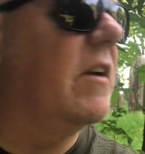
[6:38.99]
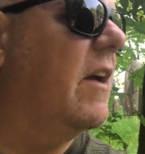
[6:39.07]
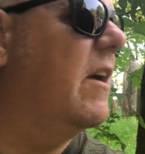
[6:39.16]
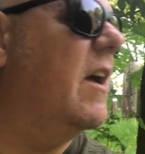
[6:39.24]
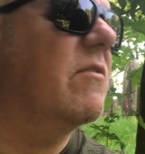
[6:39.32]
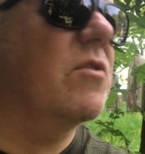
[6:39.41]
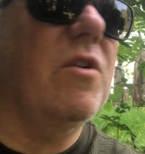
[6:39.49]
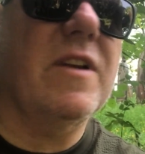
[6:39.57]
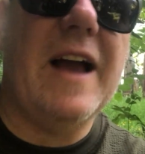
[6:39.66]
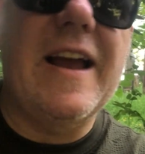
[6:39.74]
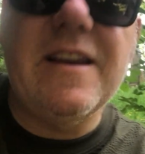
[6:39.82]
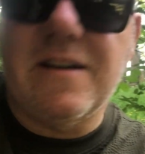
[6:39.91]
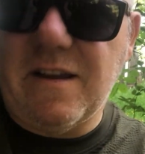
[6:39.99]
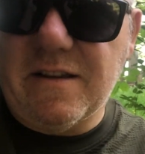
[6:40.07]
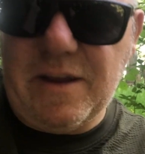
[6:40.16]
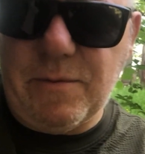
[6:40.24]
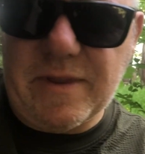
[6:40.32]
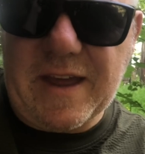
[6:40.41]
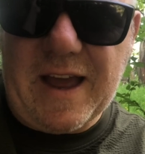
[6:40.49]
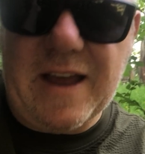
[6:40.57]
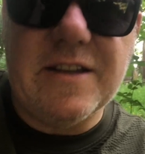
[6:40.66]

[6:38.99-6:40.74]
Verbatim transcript: And I, I've got kind of lucky with that.